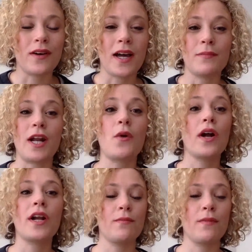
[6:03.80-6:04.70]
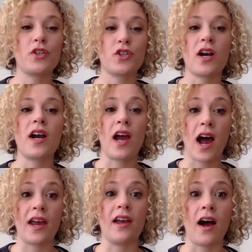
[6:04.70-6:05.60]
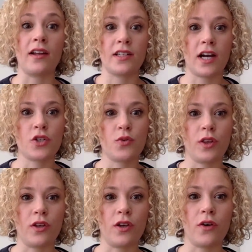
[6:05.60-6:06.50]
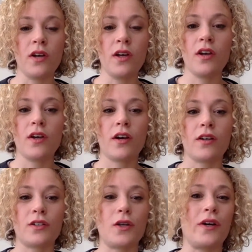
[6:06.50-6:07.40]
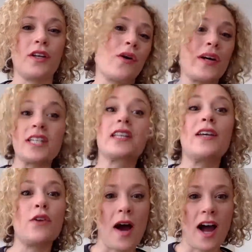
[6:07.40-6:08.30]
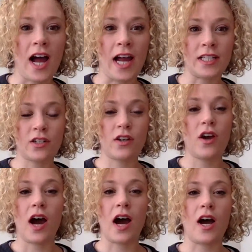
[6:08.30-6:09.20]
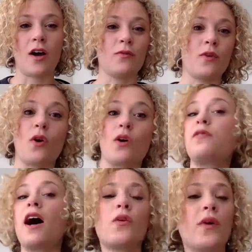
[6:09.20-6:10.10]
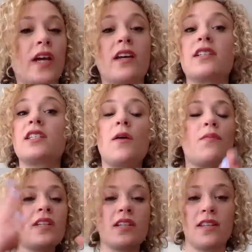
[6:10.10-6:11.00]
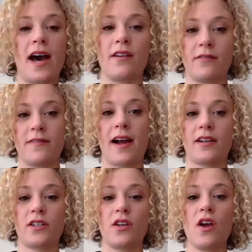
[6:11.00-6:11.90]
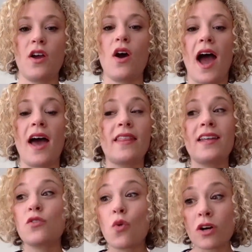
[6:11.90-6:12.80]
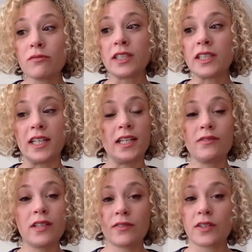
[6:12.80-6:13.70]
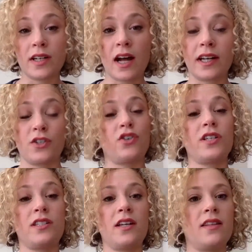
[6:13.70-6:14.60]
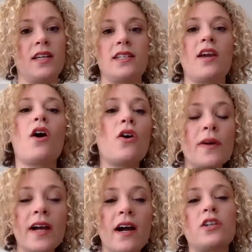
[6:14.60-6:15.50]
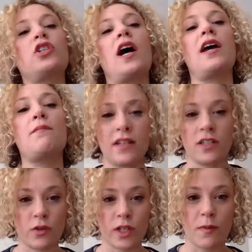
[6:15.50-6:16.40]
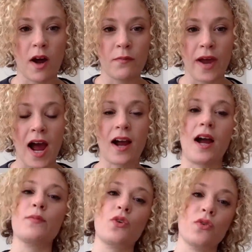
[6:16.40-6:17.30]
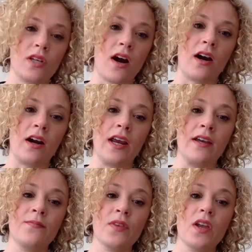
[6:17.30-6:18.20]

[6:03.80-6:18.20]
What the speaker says: fine, but I wanted to make sure I got in touch with you. So, I didn't leave you behind, or following in, something to that effect. And then normally, even if they're not interested, they say, oh my gosh, I meant to respond back. I'm so sorry.